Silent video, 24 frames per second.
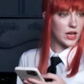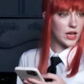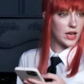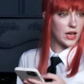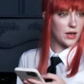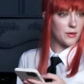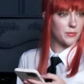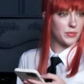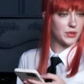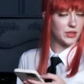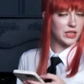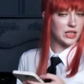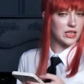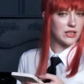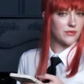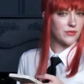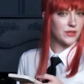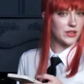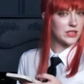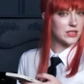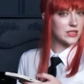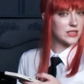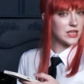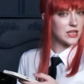I believe
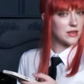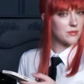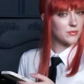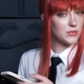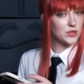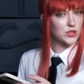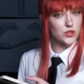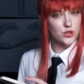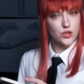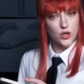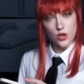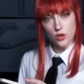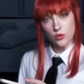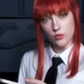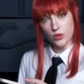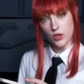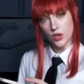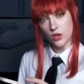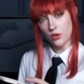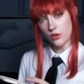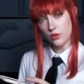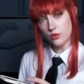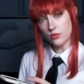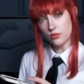his name's
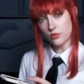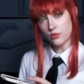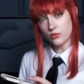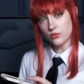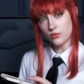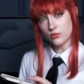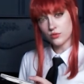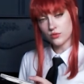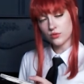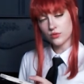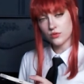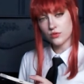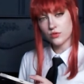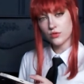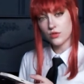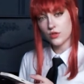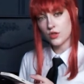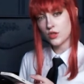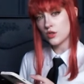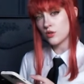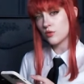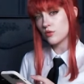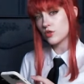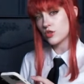Toto,
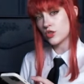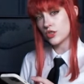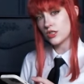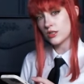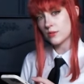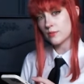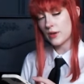Yuji's